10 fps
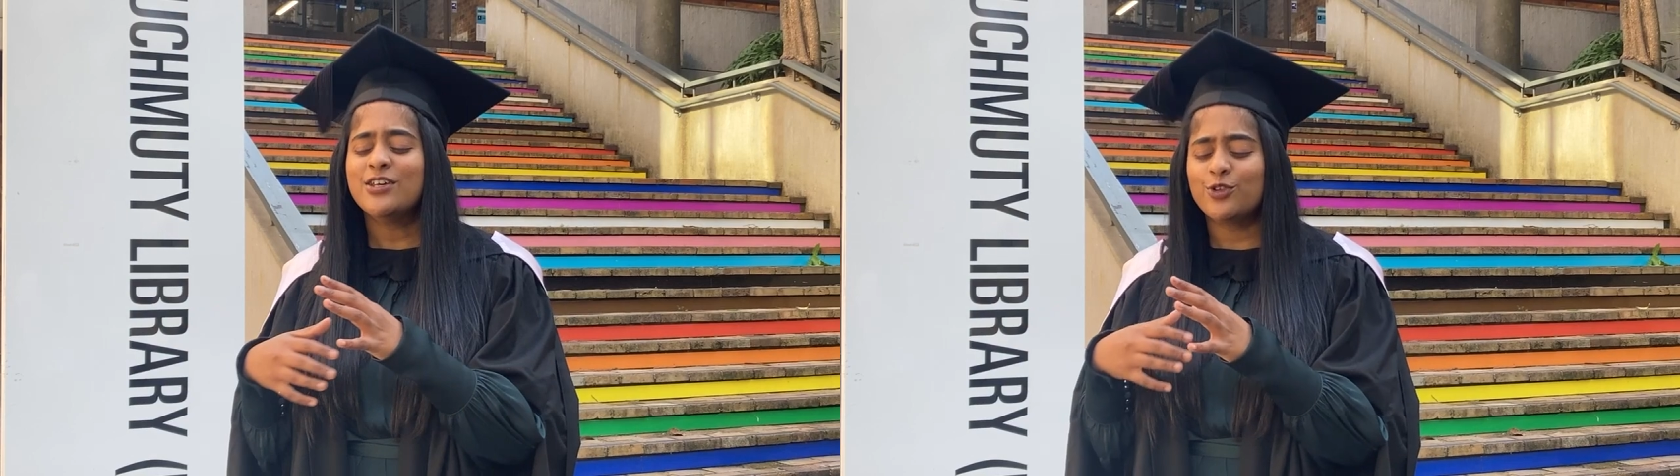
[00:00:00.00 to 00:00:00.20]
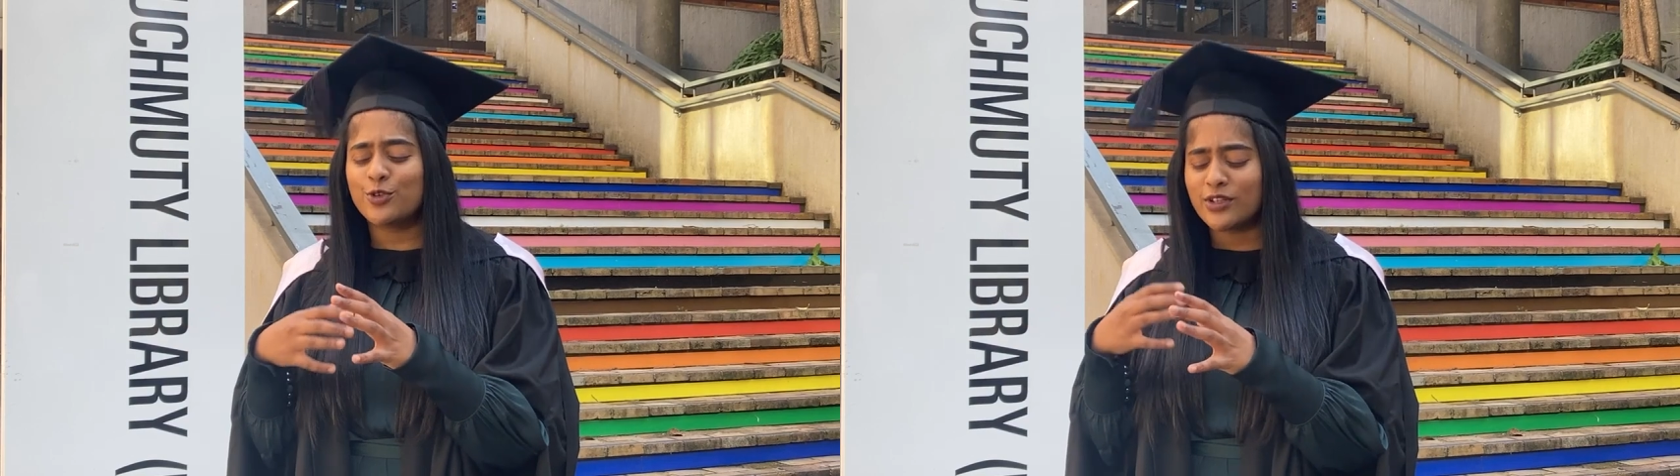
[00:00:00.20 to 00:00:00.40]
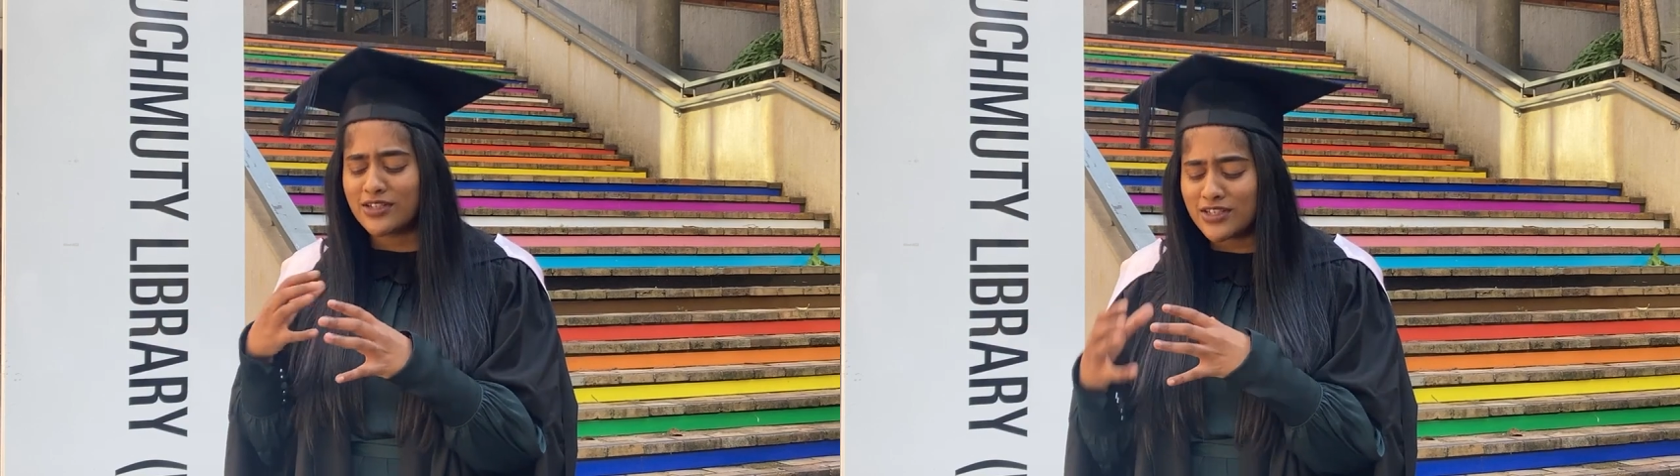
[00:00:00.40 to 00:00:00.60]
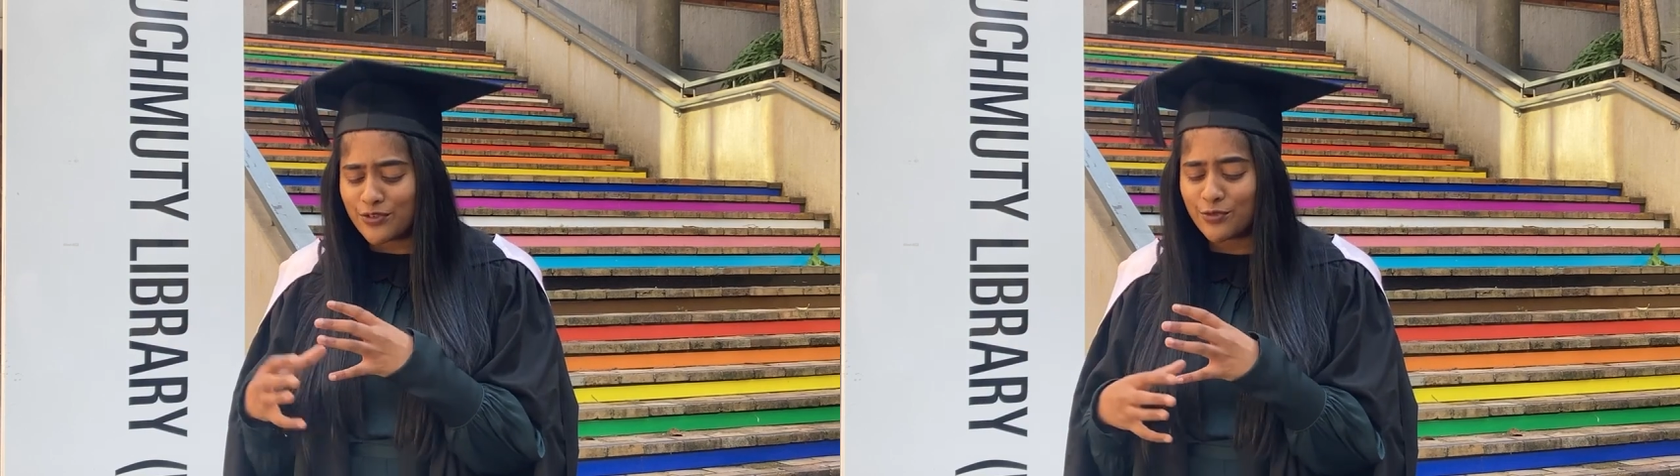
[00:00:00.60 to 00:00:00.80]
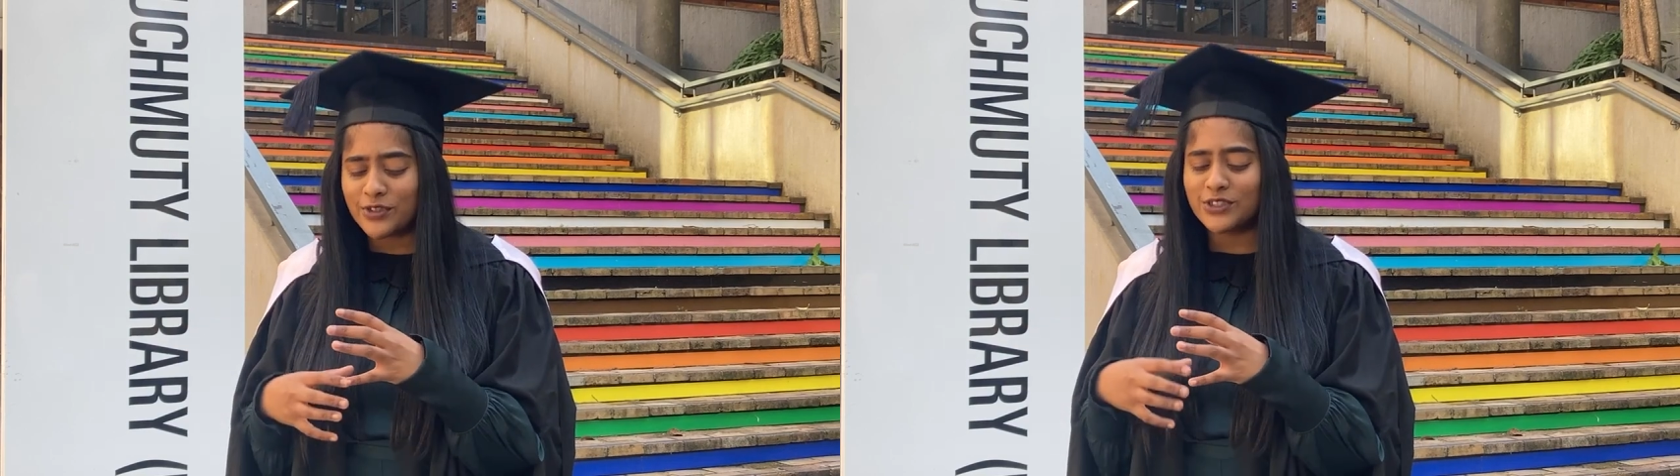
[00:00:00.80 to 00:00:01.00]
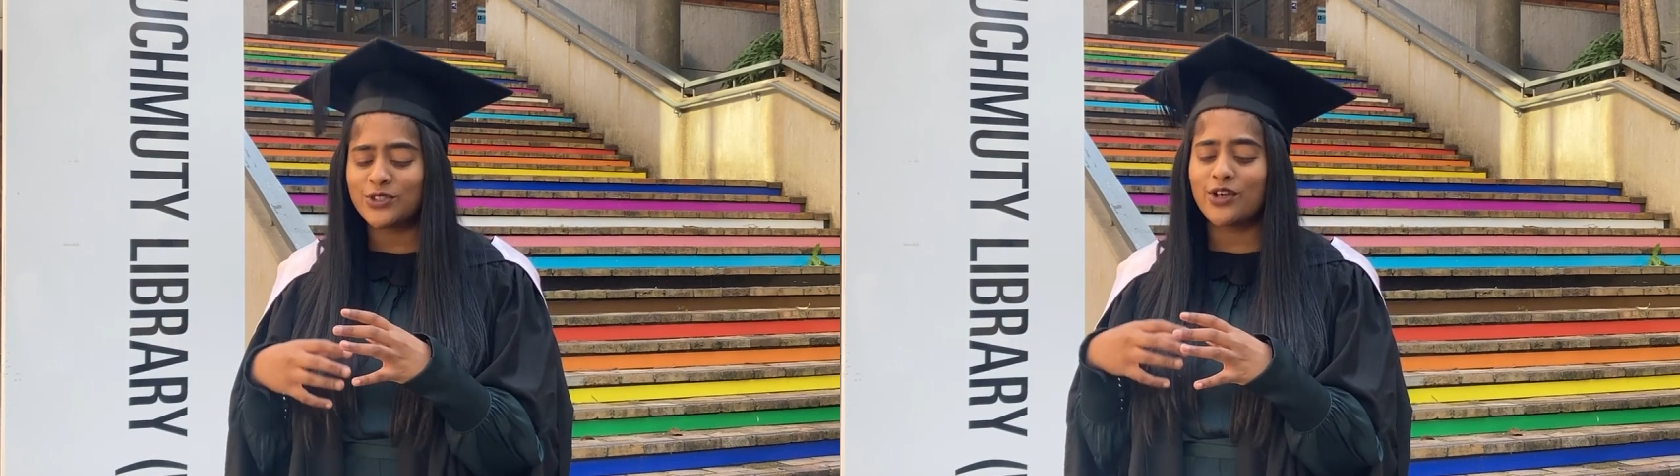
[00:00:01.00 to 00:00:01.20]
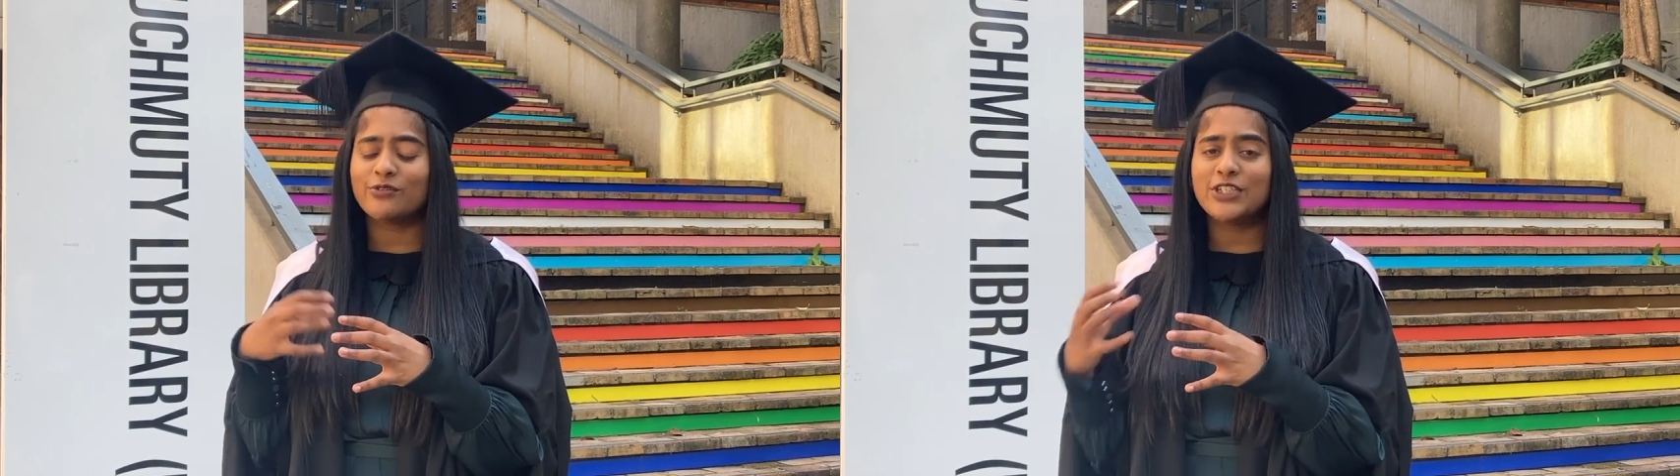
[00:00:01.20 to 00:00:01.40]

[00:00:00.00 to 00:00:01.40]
through the different sort of